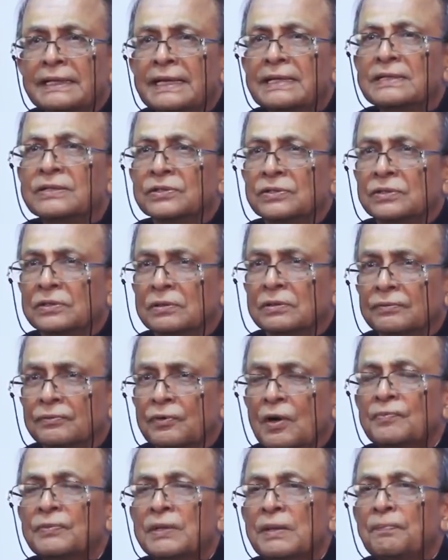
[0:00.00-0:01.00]
raised
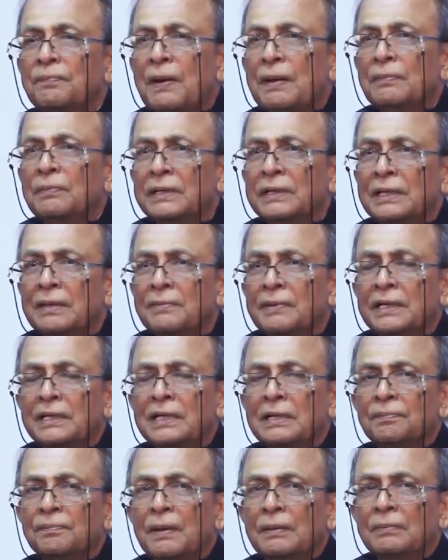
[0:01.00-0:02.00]
from the public,
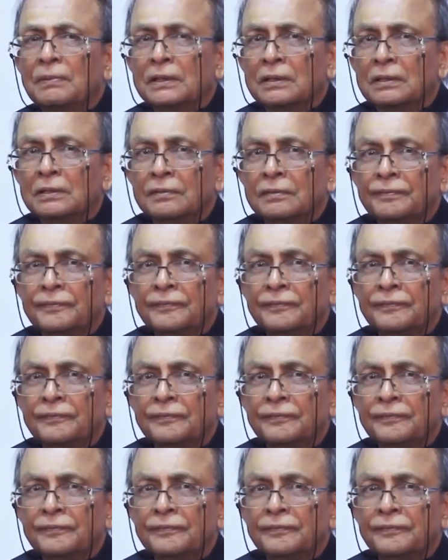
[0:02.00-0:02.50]
American public.